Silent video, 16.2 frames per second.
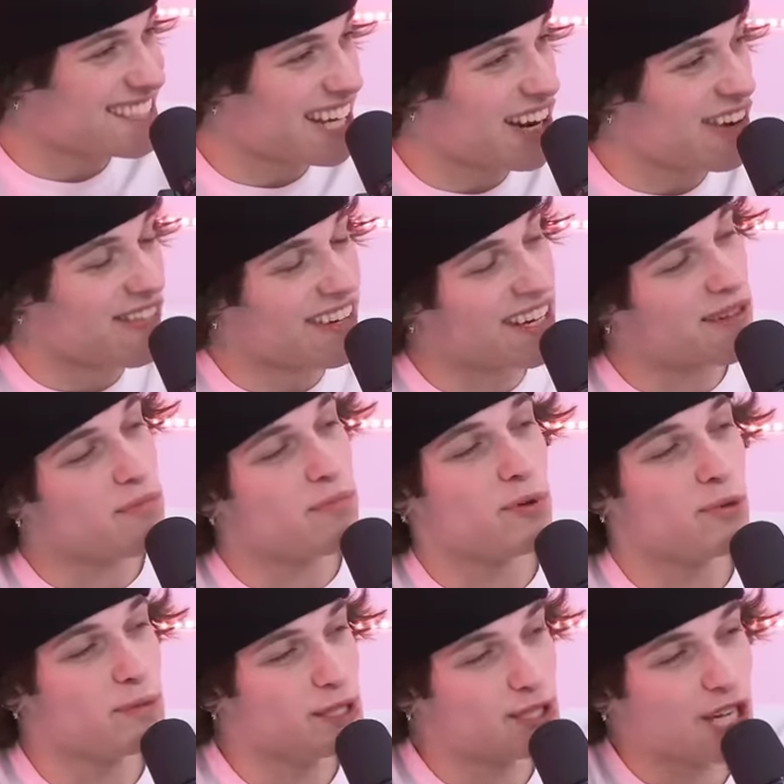instead of like a
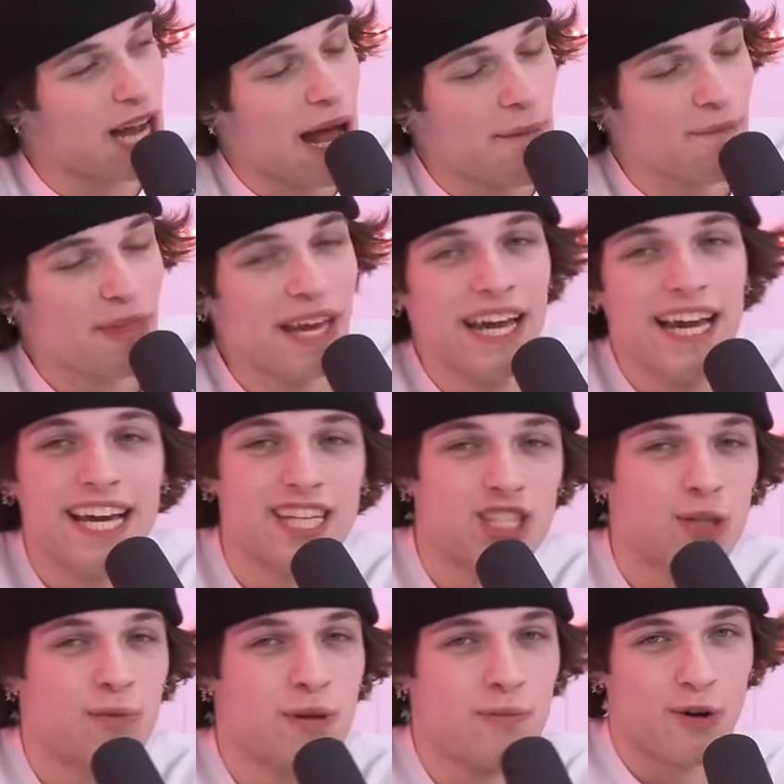booby trap, it
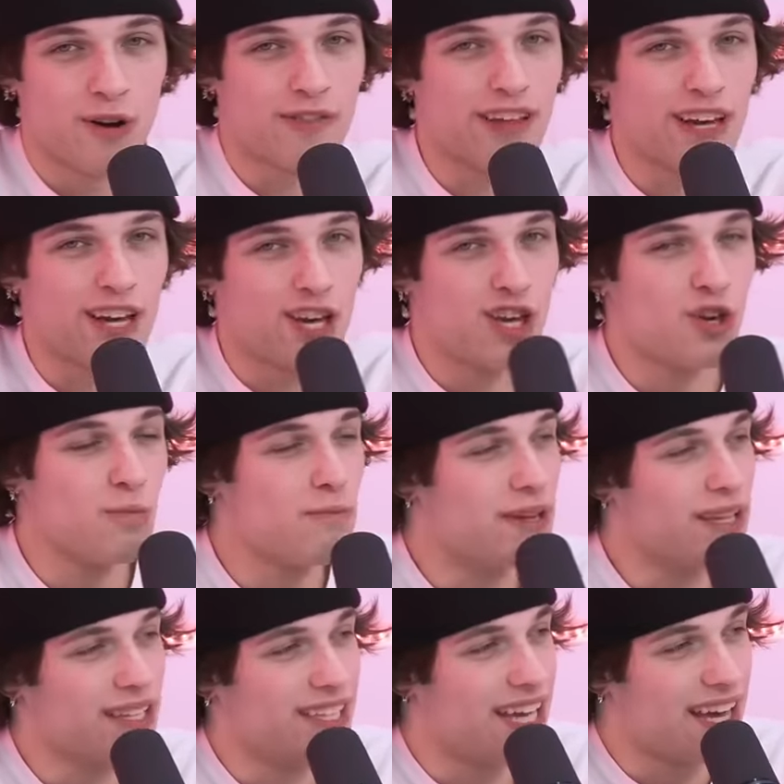should be more of like a
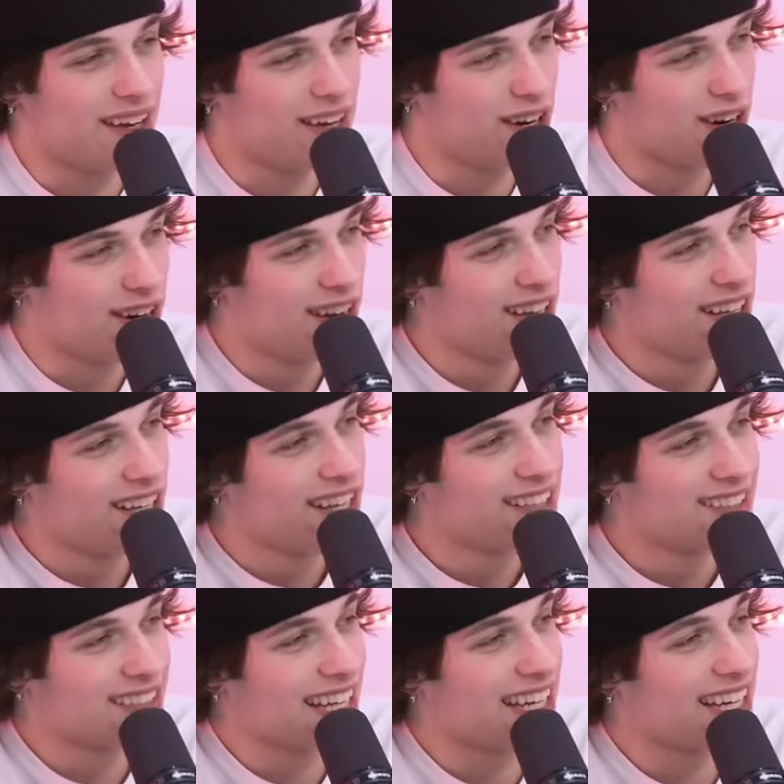humiliator.
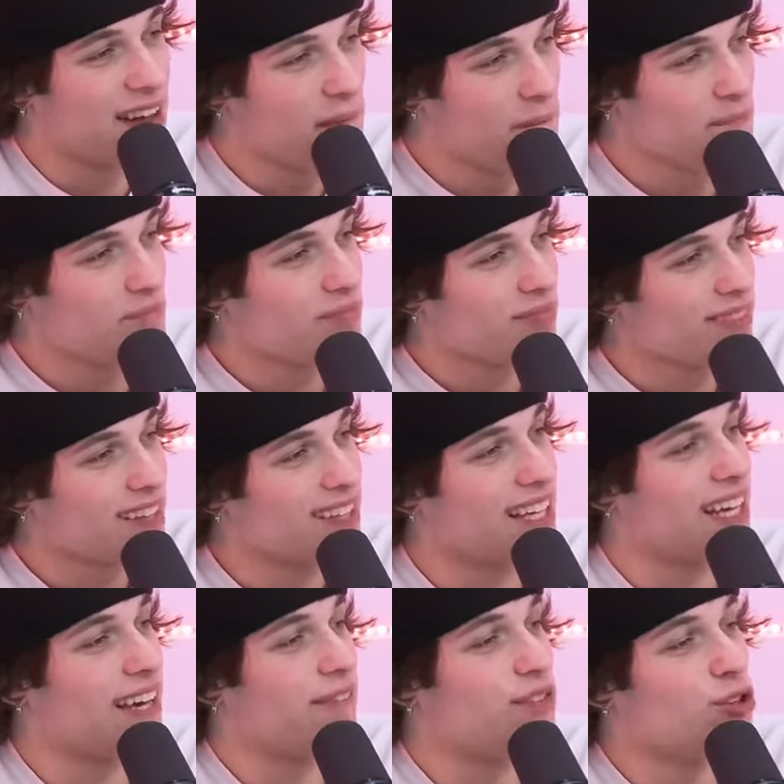Like
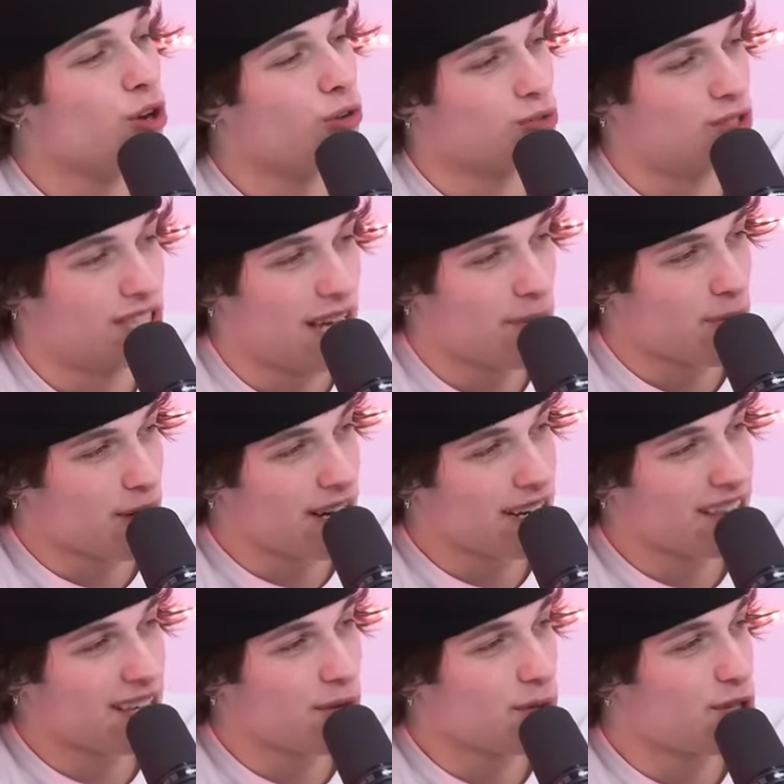like if you don't tip or
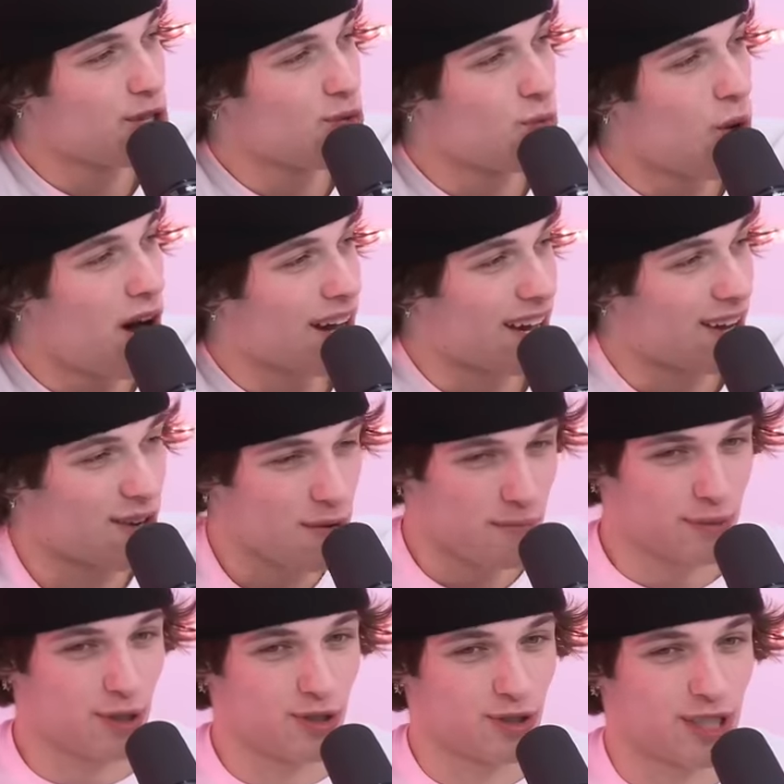anything when you walk out,
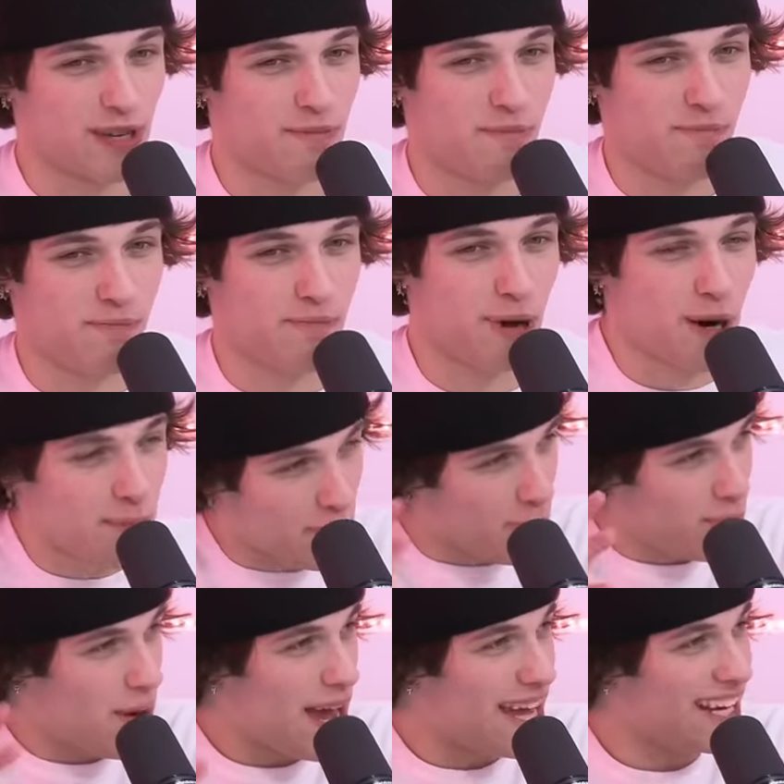it blows like
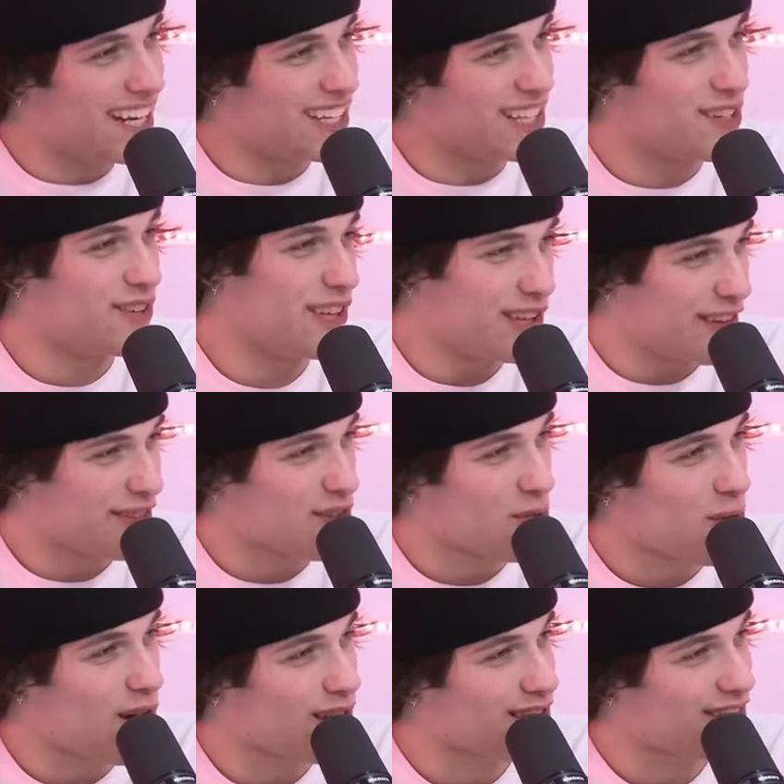purple paint at you, and you have to
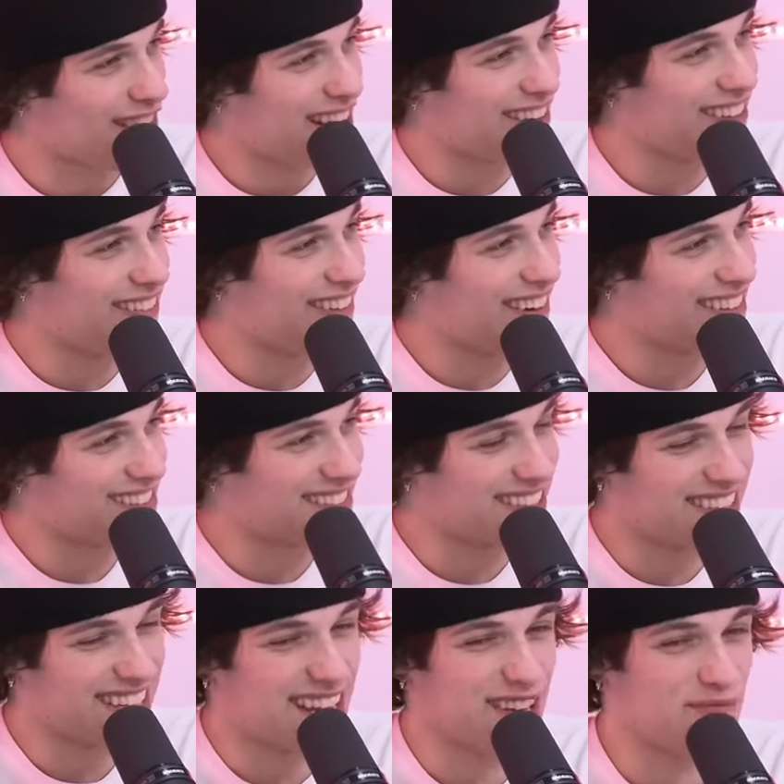walk around the rest of
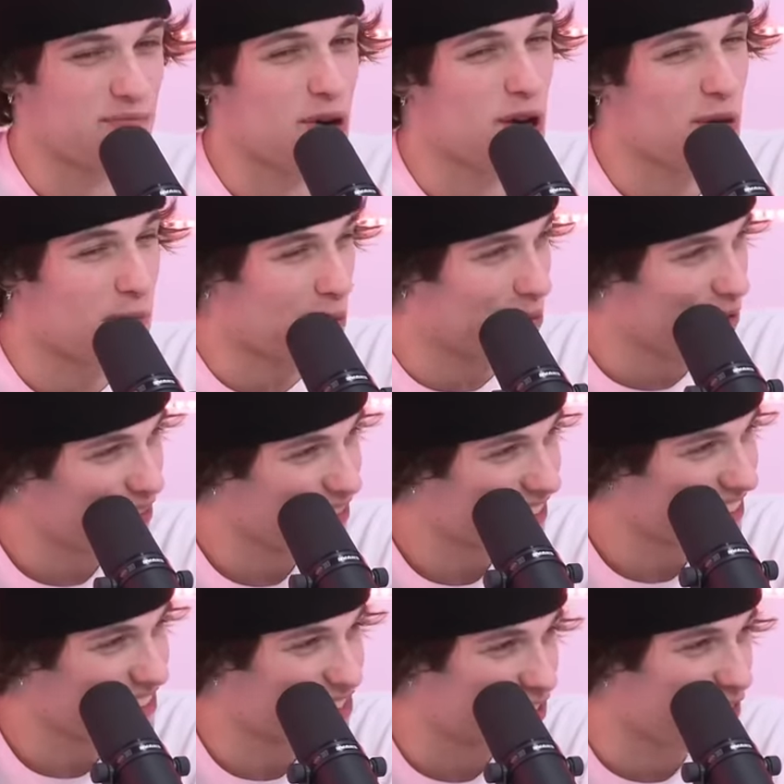the day purple
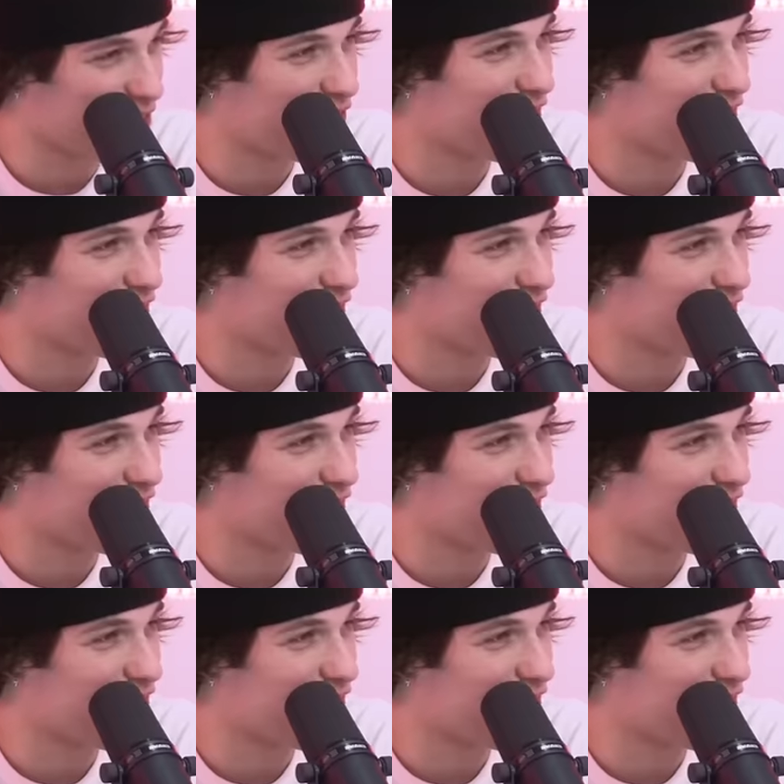because you're a